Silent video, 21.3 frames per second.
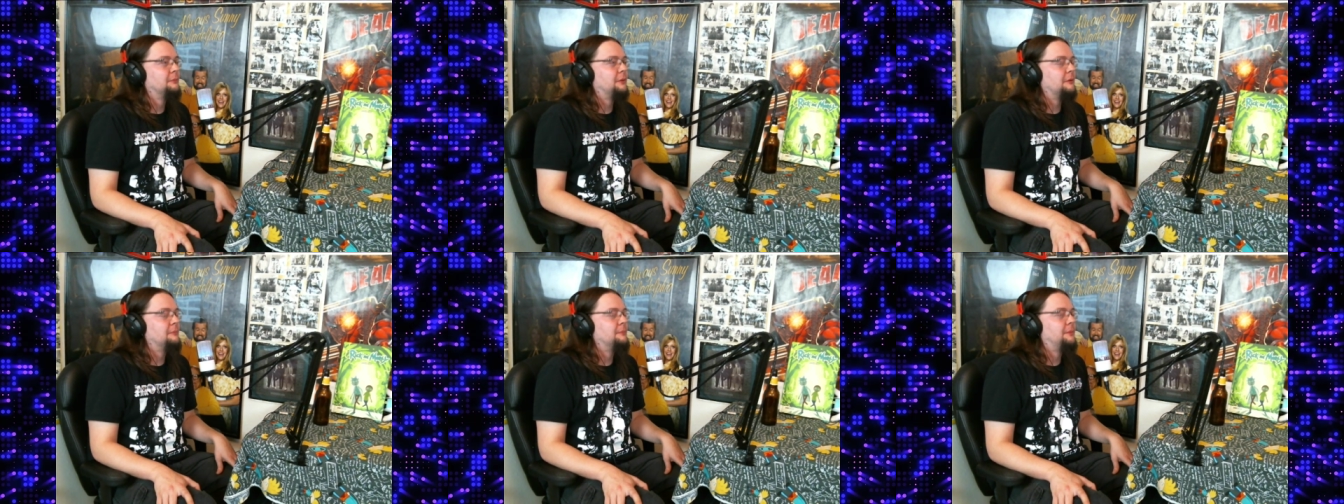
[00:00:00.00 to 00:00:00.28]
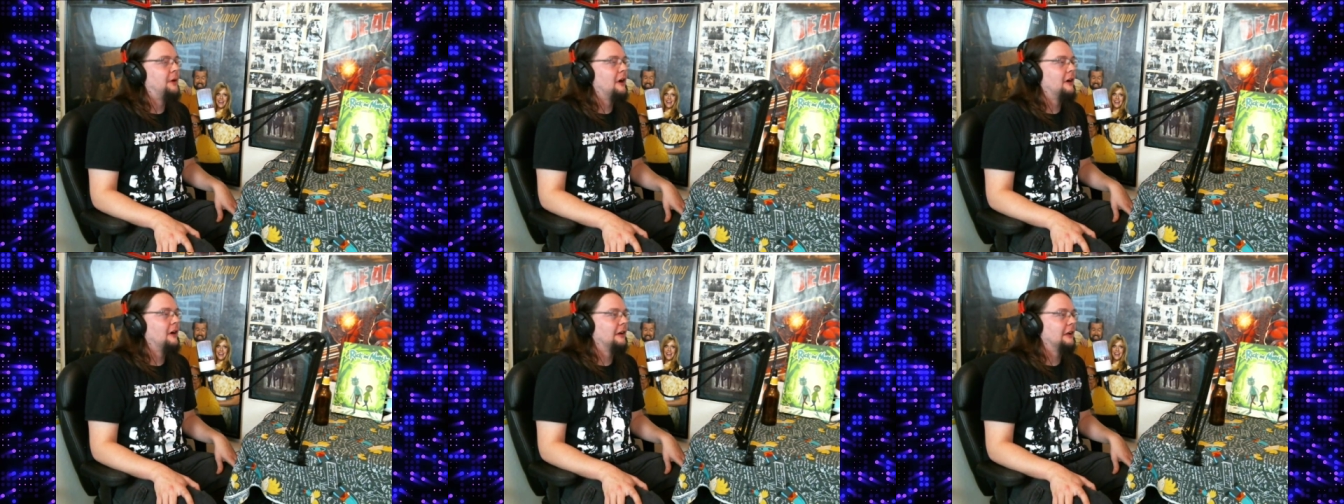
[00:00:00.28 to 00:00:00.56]

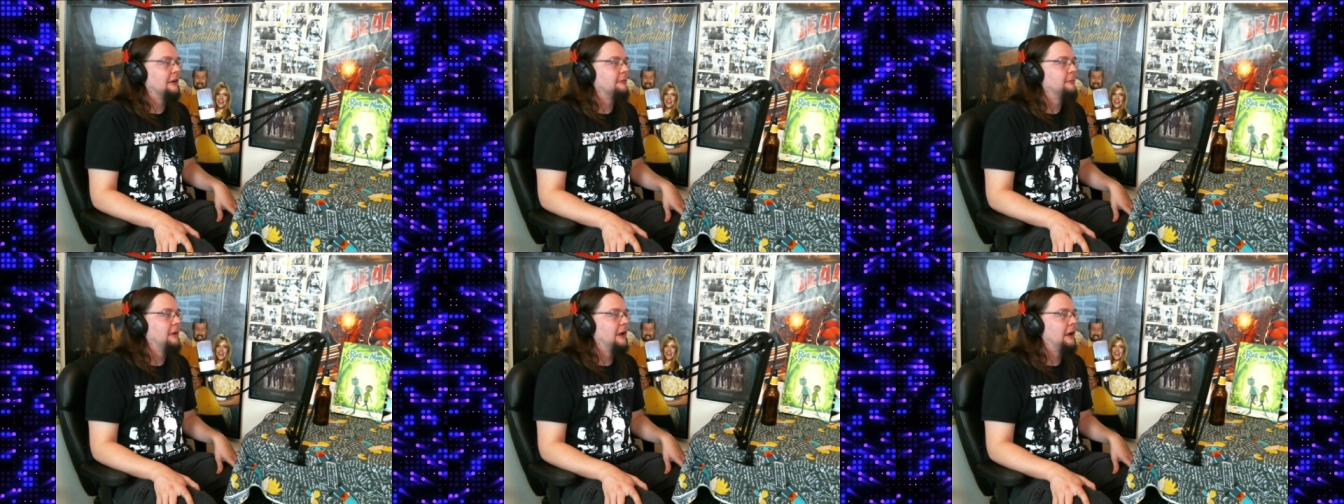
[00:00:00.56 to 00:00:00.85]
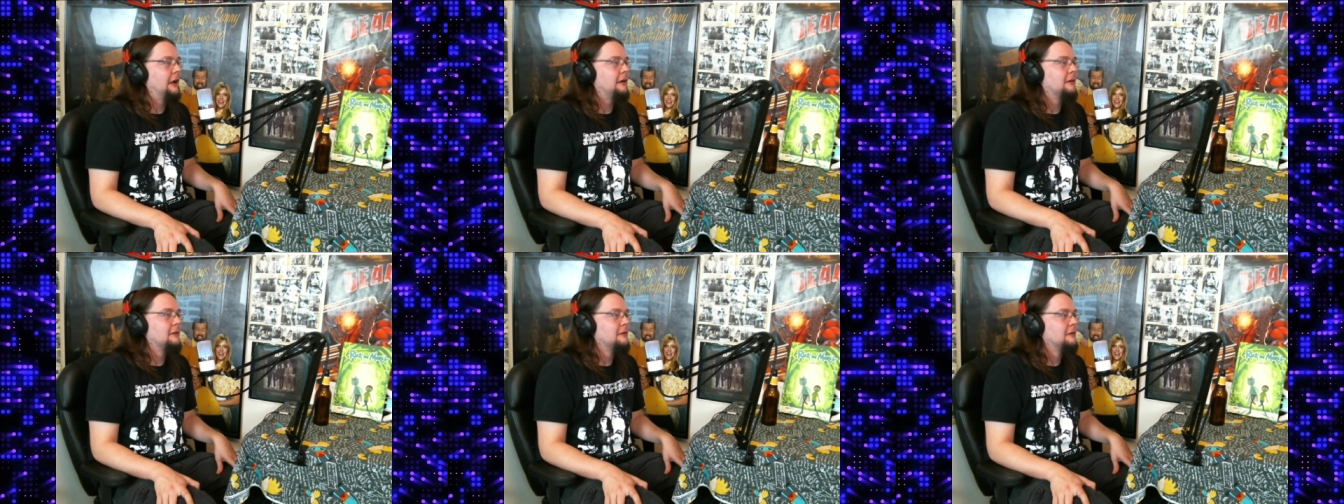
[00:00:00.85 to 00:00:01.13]
bombarding
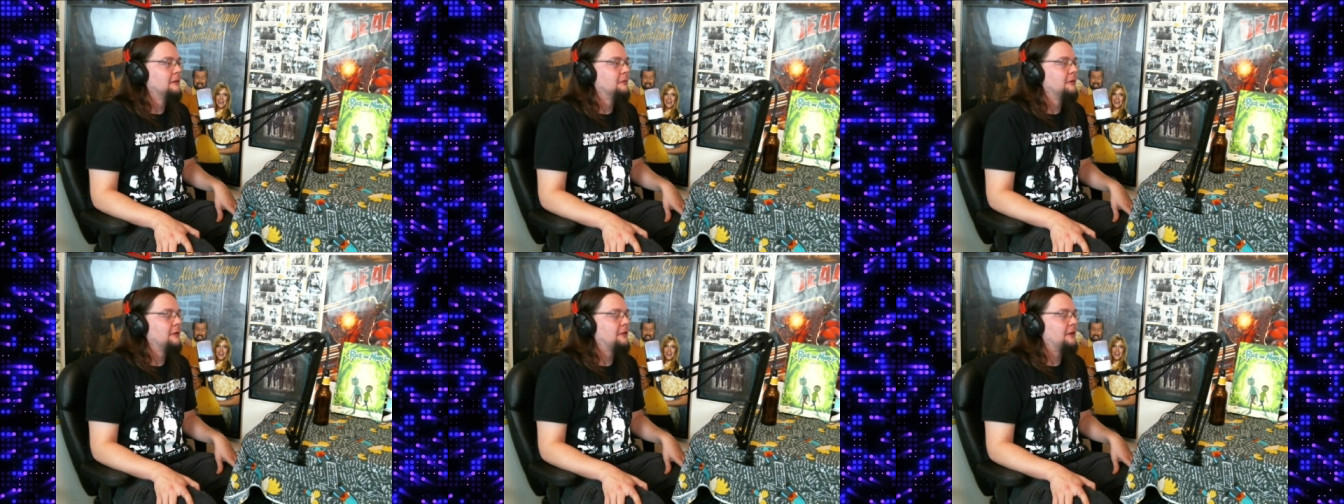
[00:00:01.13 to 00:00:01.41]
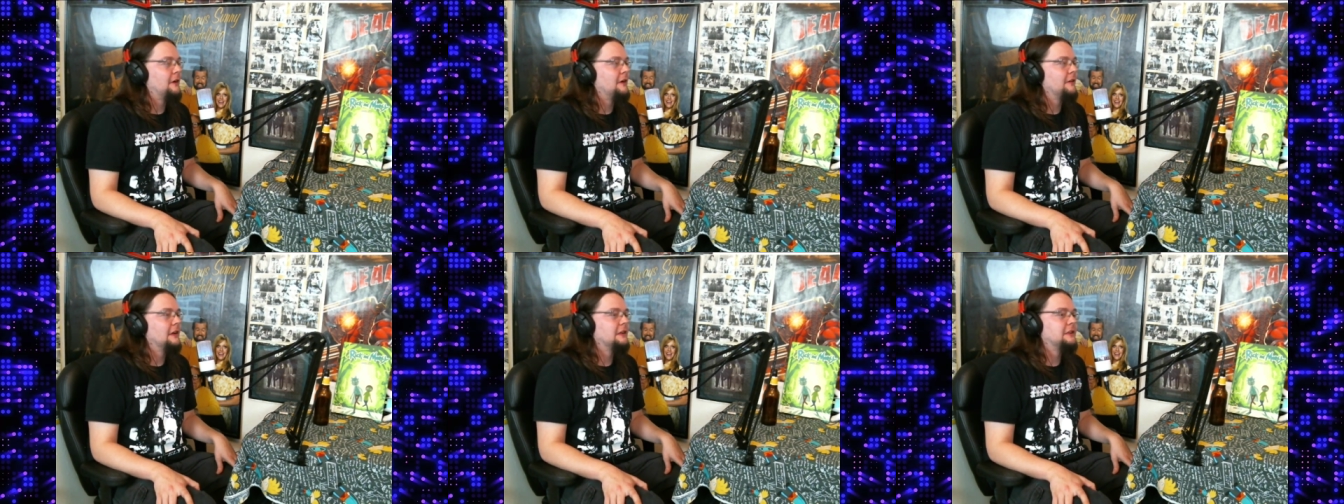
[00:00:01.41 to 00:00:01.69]
me with
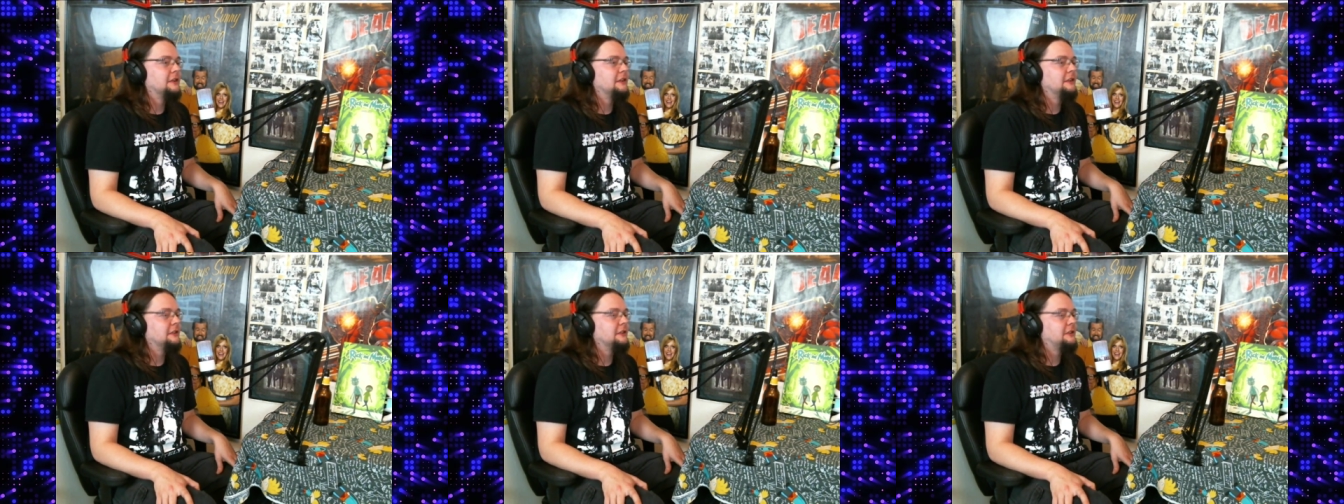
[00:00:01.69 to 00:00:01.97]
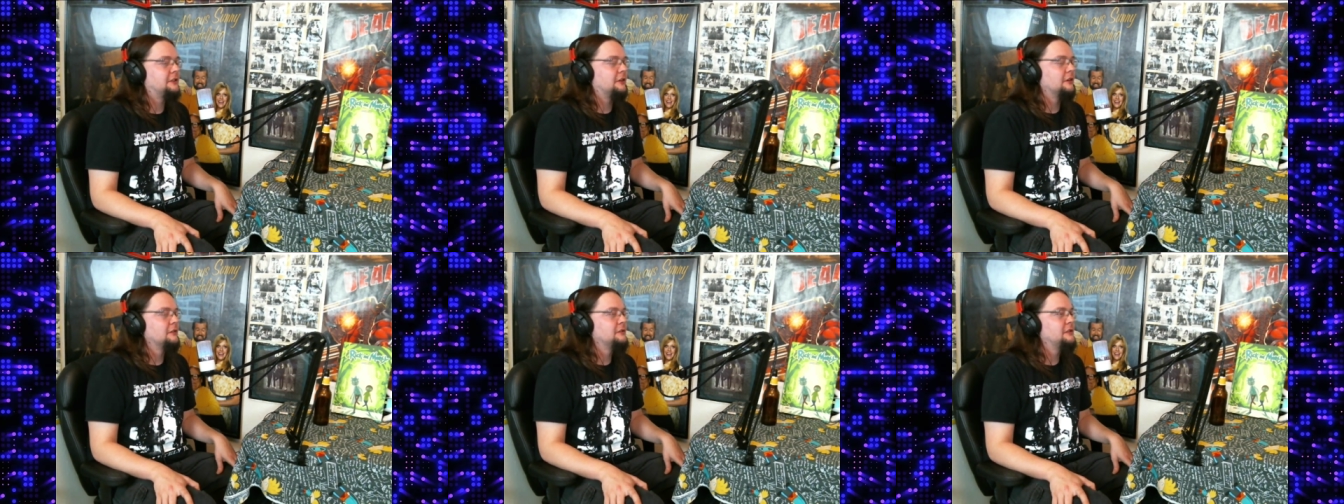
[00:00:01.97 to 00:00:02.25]
all this, and
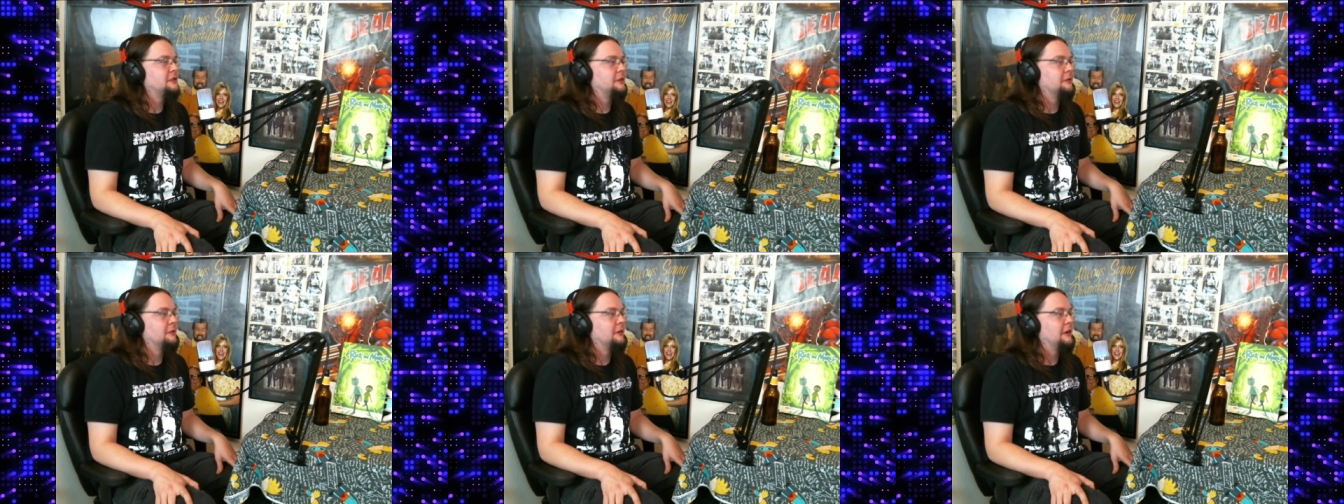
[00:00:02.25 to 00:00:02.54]
just turns into an